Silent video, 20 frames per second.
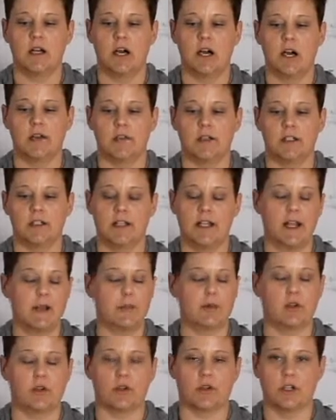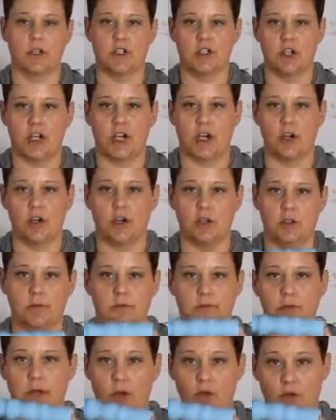of a table or a chair,
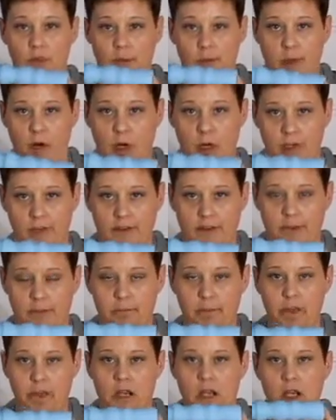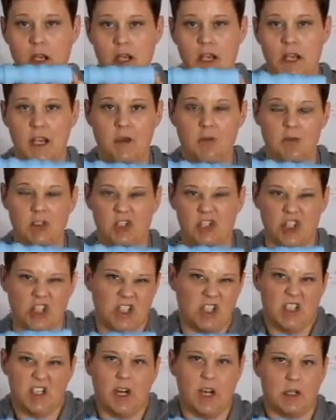but only part of it. It was
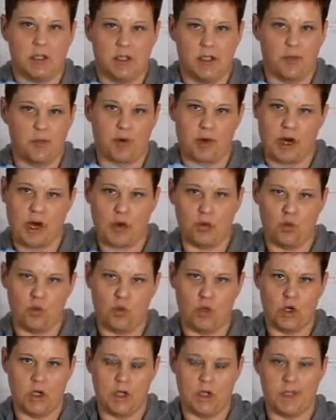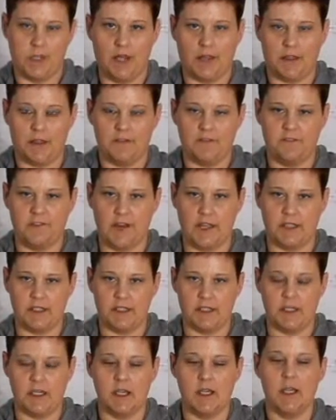just ugly brown wood, nothing
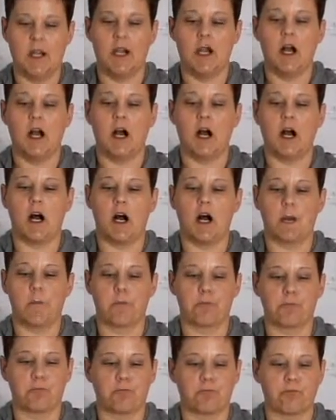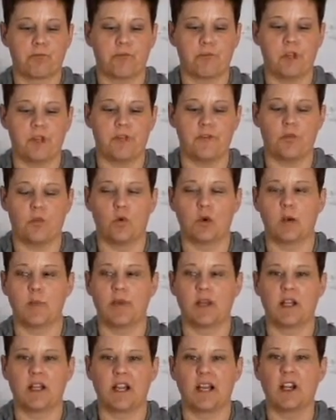fancy. If it would have
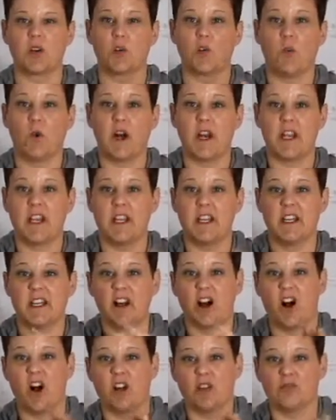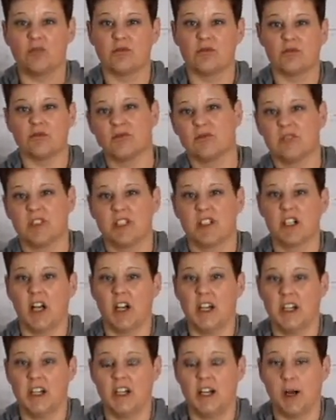been like white and all
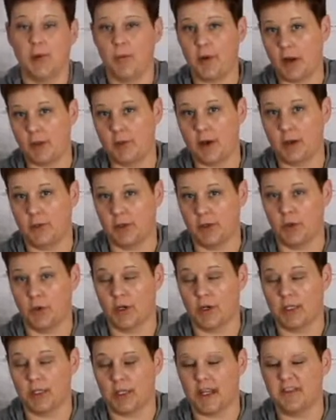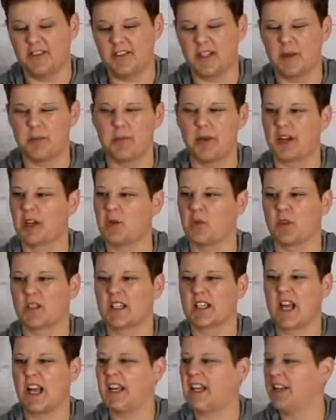yuckied up, I probably would have left it, but it was
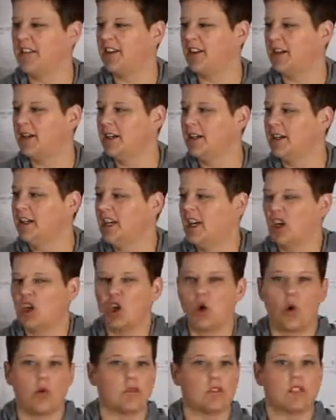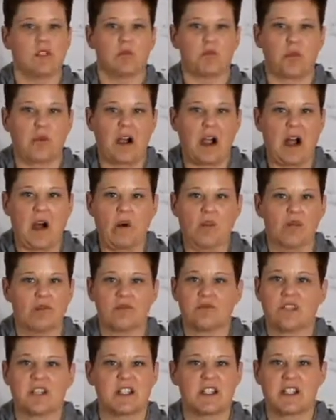kind of a golden
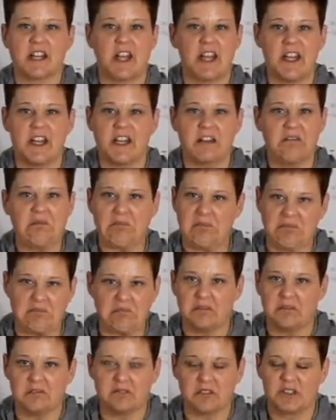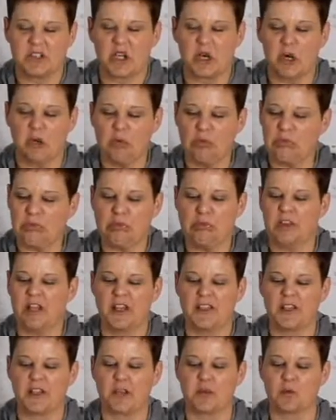brown stain, so
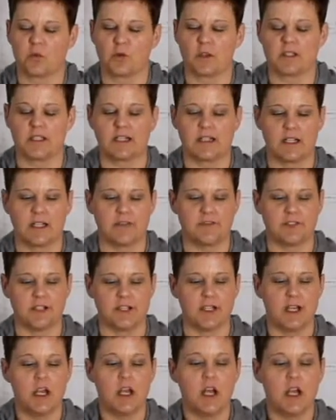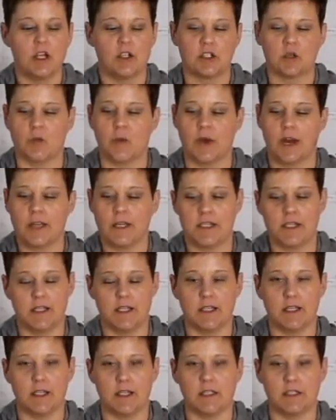nothing really lovely. So what I
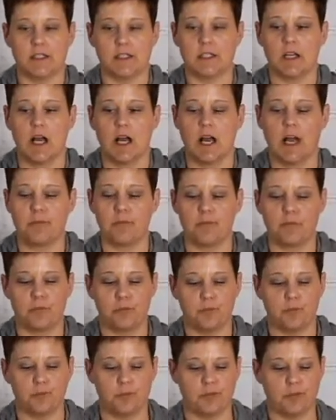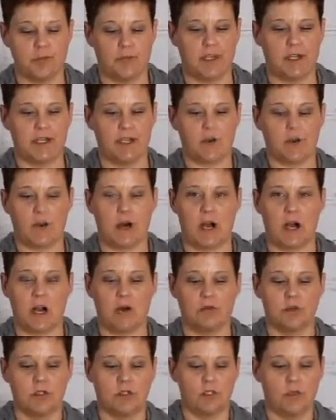did is I played
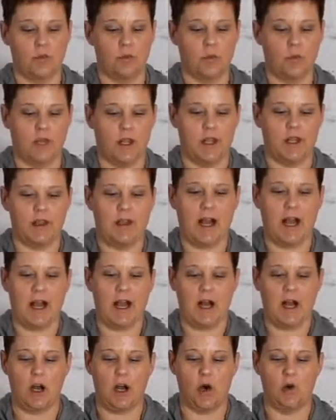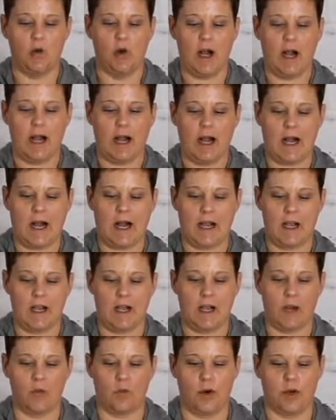around with how high
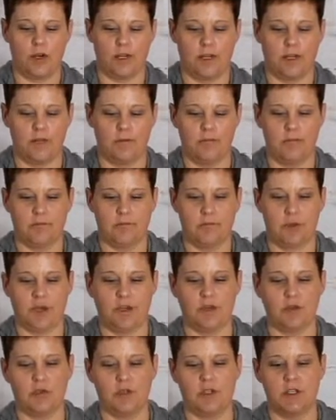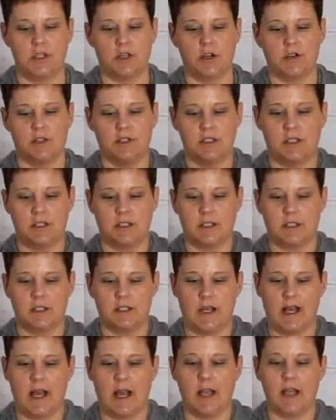I wanted my 2 tiers to
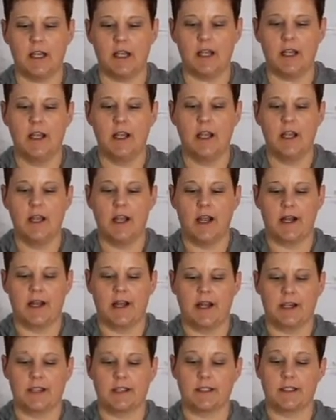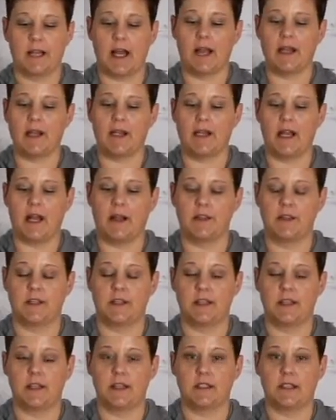stack, and I decided on
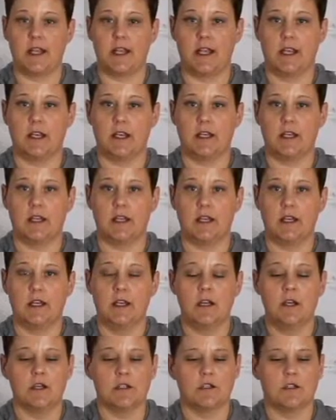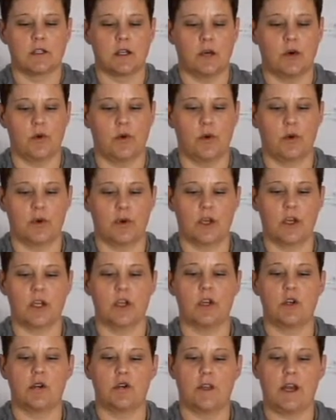this length. So in order
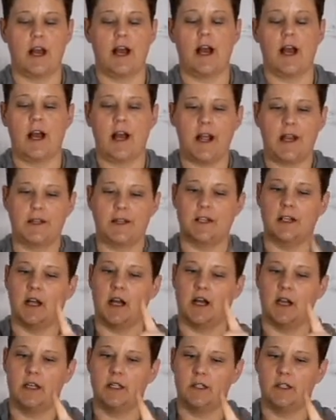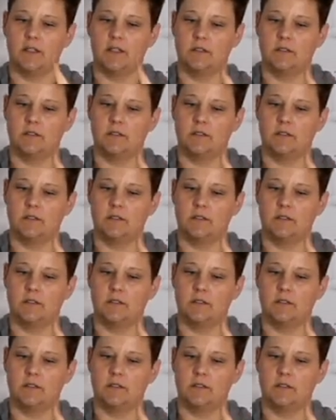to do that, I had to cut